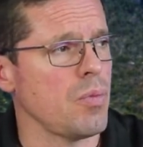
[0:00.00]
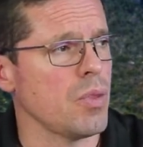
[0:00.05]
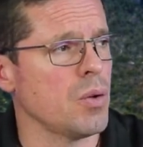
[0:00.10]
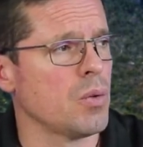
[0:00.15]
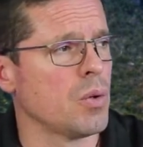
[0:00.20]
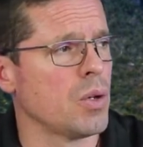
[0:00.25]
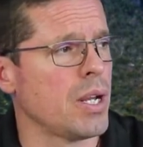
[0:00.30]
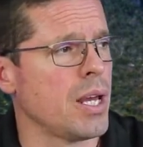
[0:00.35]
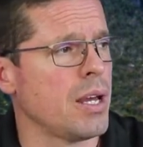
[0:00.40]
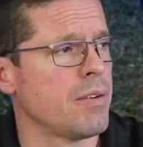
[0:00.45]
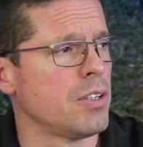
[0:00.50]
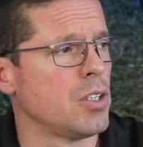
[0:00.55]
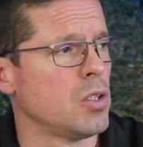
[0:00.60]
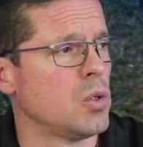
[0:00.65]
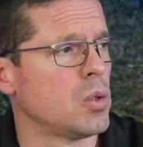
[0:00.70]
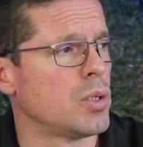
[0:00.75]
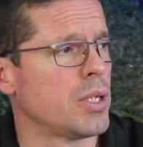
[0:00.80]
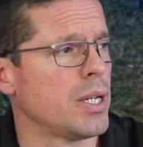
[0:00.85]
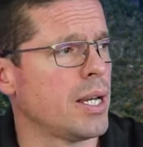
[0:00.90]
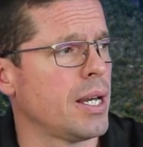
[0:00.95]
We're going to have a
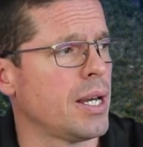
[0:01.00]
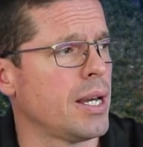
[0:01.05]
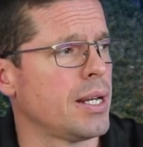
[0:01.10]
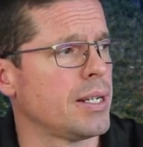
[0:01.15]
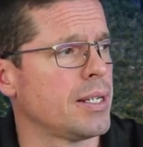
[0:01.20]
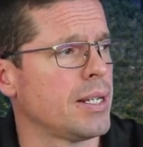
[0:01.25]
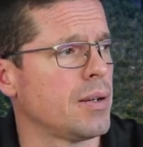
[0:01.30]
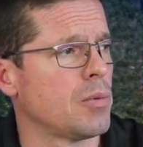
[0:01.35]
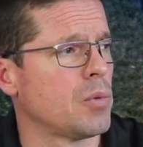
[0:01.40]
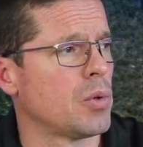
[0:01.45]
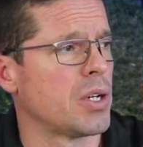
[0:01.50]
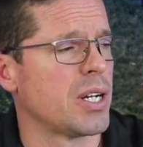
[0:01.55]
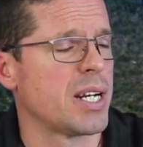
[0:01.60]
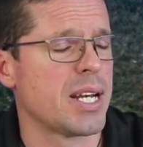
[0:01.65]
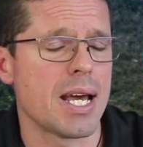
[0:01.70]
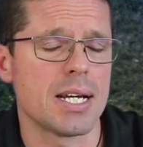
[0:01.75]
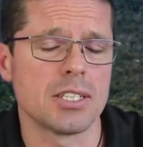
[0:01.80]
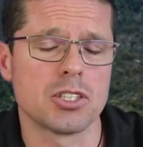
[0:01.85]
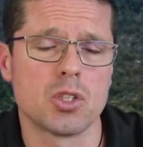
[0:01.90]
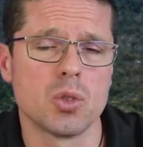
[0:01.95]
look at what a
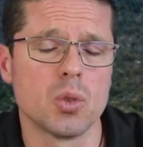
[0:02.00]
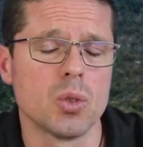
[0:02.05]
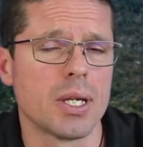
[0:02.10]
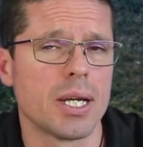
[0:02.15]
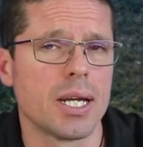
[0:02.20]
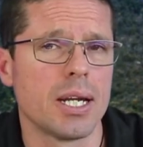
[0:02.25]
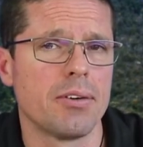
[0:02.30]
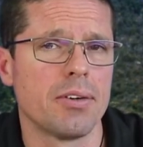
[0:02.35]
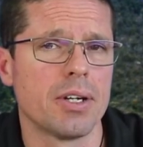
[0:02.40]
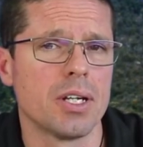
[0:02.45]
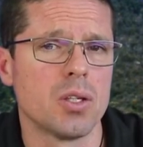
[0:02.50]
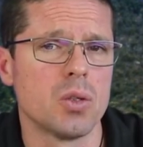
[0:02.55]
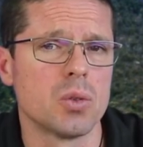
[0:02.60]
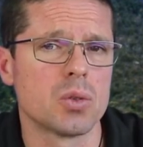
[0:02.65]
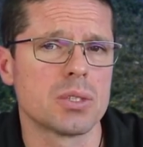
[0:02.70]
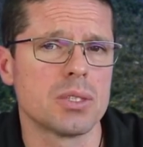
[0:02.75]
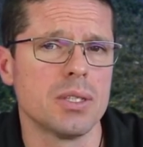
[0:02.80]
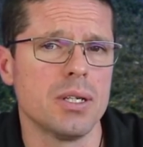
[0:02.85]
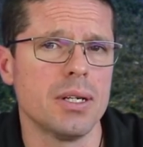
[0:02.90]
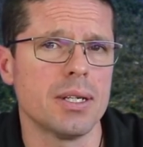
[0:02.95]
natural area
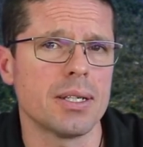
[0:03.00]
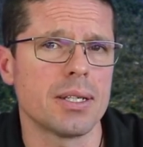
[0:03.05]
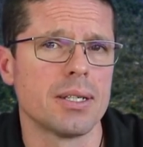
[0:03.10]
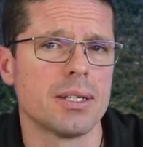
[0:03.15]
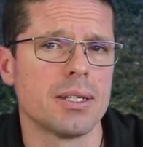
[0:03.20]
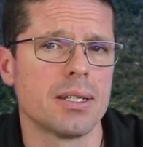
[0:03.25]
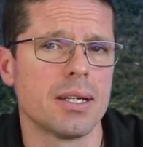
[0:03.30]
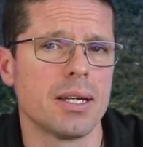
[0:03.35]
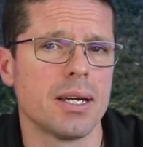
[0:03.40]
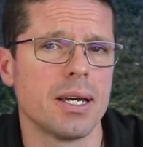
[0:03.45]
looks like,